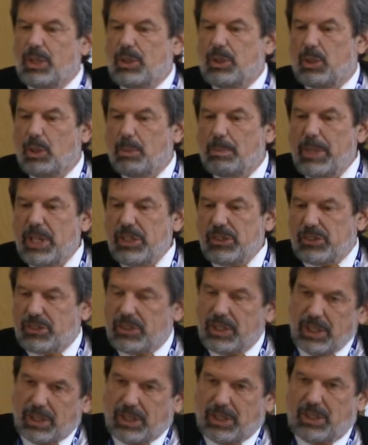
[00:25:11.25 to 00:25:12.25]

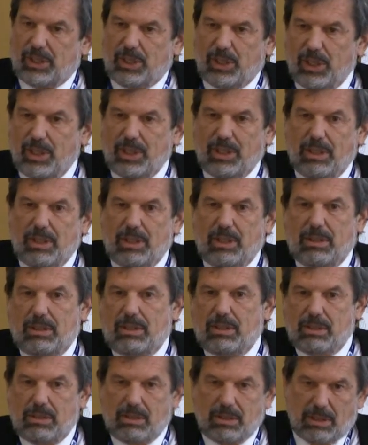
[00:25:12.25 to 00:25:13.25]
Domestic
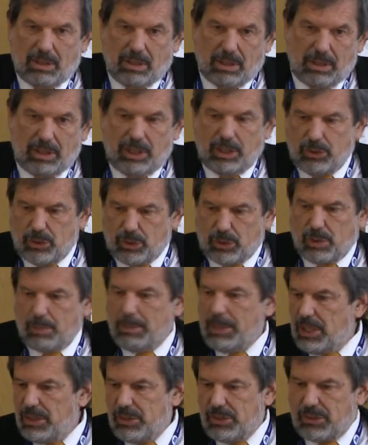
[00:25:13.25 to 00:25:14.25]

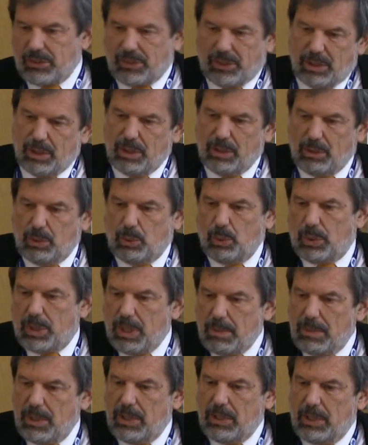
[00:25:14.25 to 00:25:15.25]
instruments,
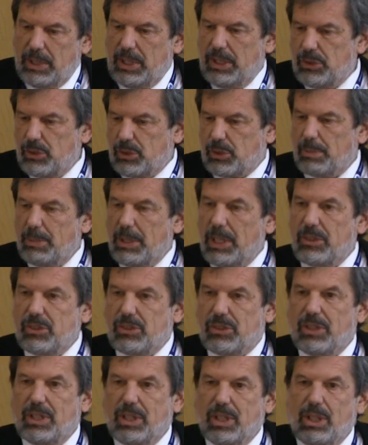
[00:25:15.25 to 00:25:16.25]
durable
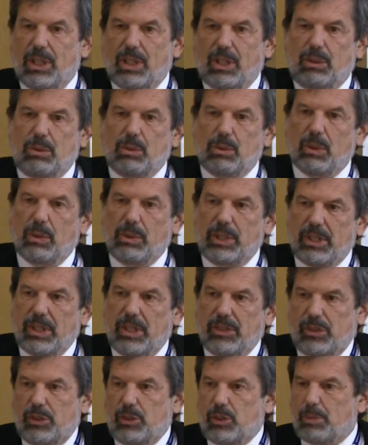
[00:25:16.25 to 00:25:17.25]
instruments, you know it
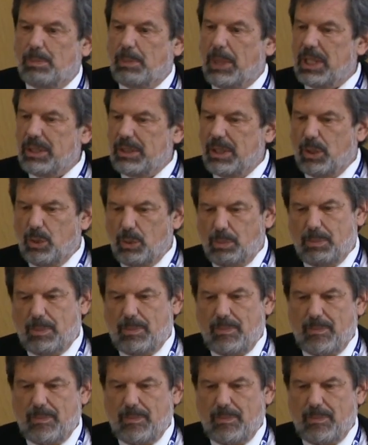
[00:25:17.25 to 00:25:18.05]
as a smart home.